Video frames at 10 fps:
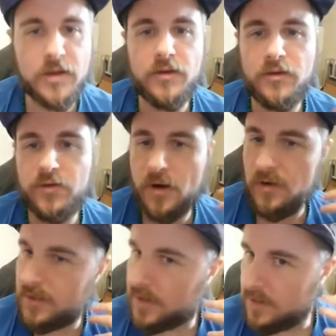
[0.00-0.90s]
Start
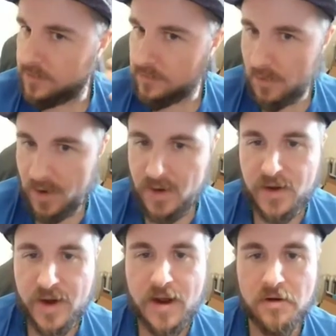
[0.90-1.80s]
to kind of
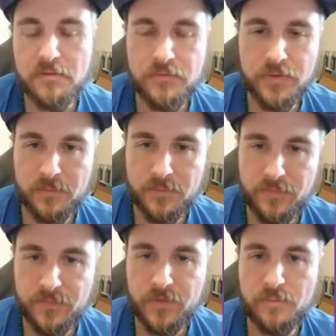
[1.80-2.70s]
radiate out from
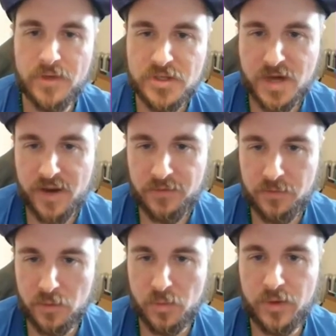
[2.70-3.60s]
the chest
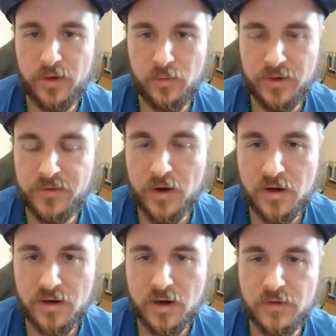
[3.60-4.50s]
where we
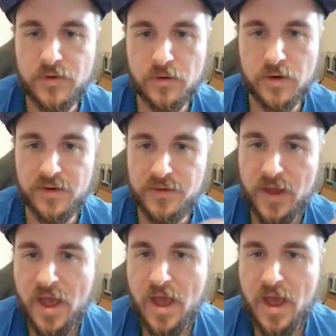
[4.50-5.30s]
started our focus,